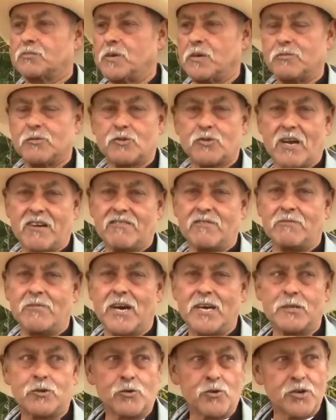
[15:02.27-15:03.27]
people driving
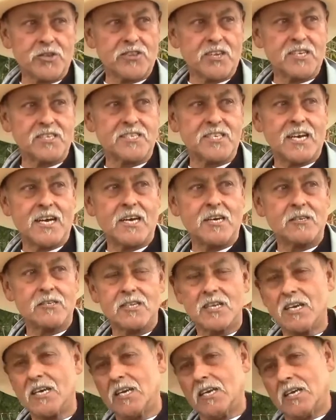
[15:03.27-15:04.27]
by throwing things out,
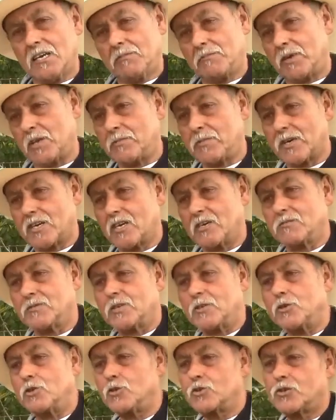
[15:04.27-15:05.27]
but it becomes
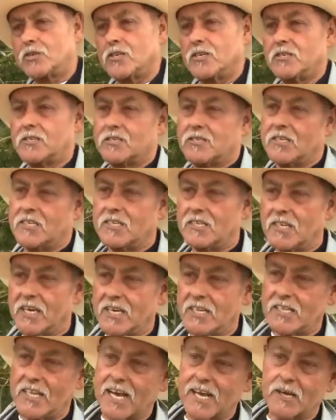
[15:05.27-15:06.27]
a nuisance and,
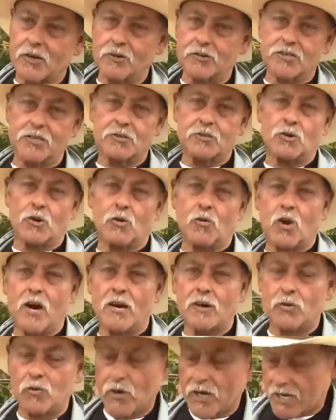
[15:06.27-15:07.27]
and that goes into our
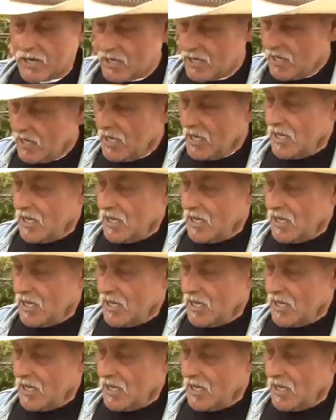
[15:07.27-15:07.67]
waterway,